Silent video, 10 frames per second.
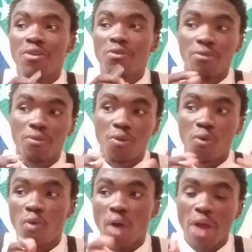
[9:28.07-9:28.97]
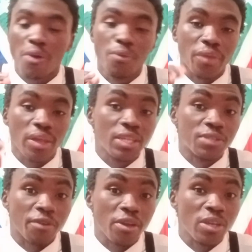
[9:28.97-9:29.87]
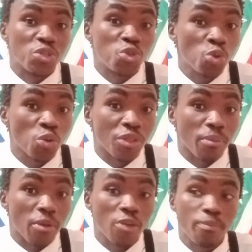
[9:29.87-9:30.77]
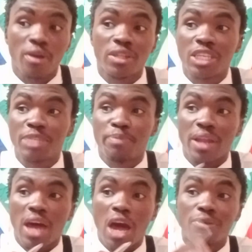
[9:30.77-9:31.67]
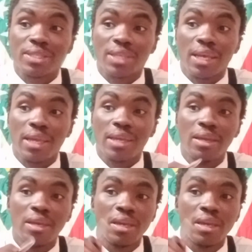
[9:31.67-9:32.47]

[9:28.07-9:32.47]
who I don't think he's very in tune with American politics, but I would say,